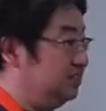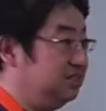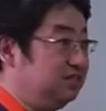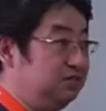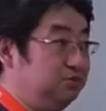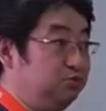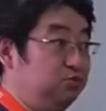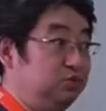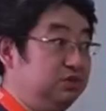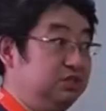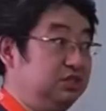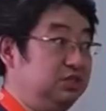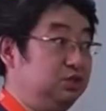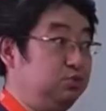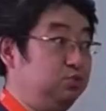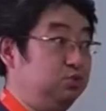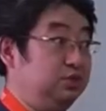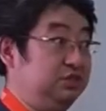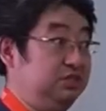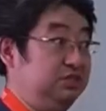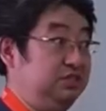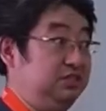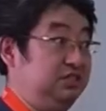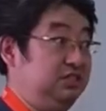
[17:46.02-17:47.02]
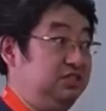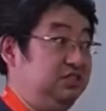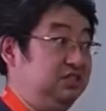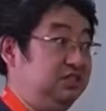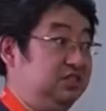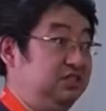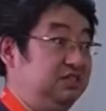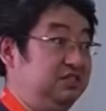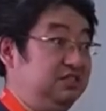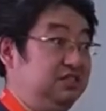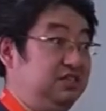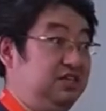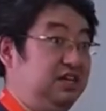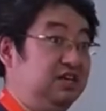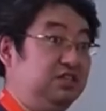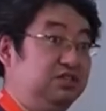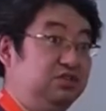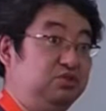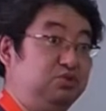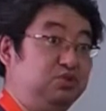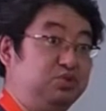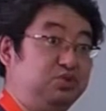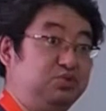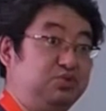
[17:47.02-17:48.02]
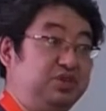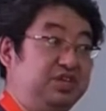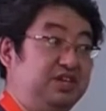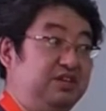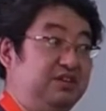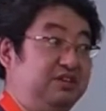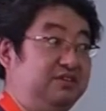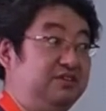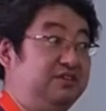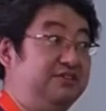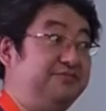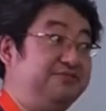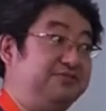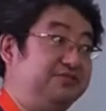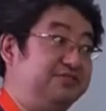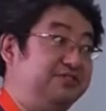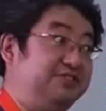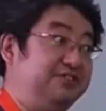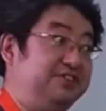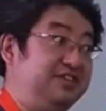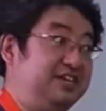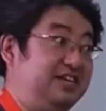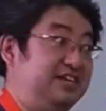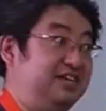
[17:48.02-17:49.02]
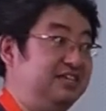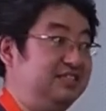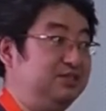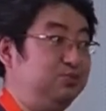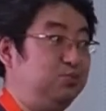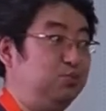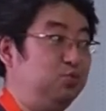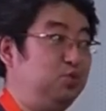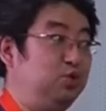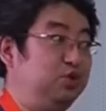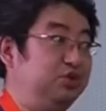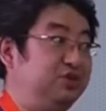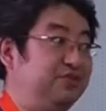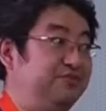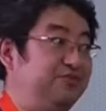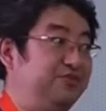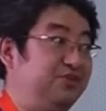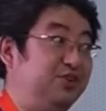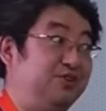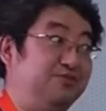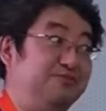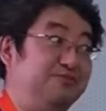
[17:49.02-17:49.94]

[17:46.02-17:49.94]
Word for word: one is yeah, usually referred as waterfall method